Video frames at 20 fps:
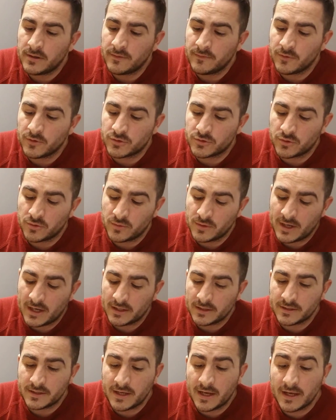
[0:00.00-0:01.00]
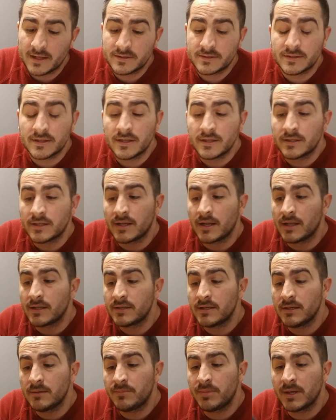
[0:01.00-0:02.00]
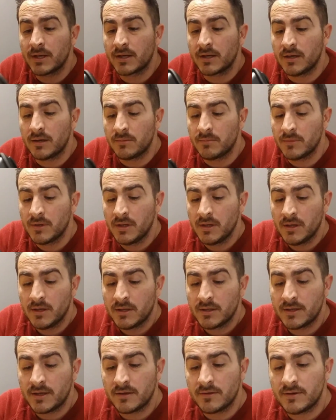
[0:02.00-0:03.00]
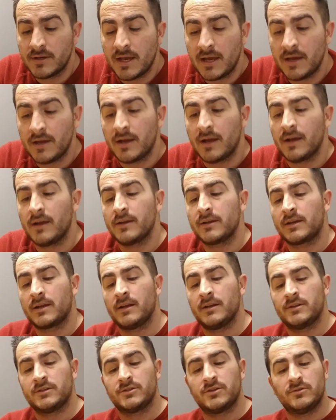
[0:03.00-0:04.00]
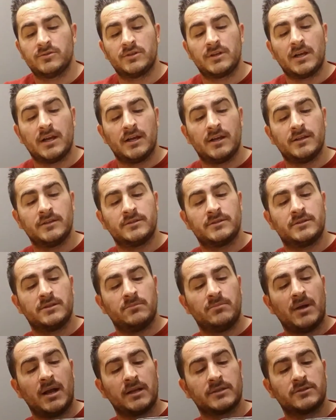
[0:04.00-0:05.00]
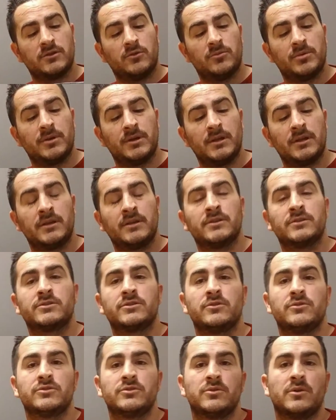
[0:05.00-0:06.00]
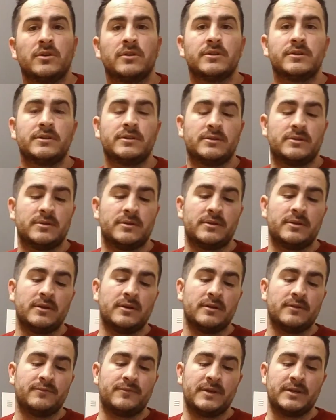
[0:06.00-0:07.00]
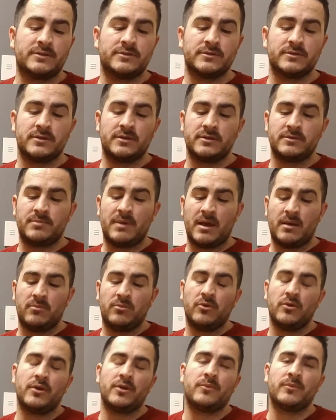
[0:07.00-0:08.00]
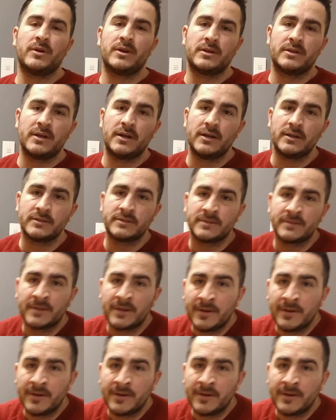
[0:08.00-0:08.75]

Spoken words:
virtual reality headset that I did pick up the other day. I kind of showed you guys the box opening and showed you all the features of this bad boy and what it does.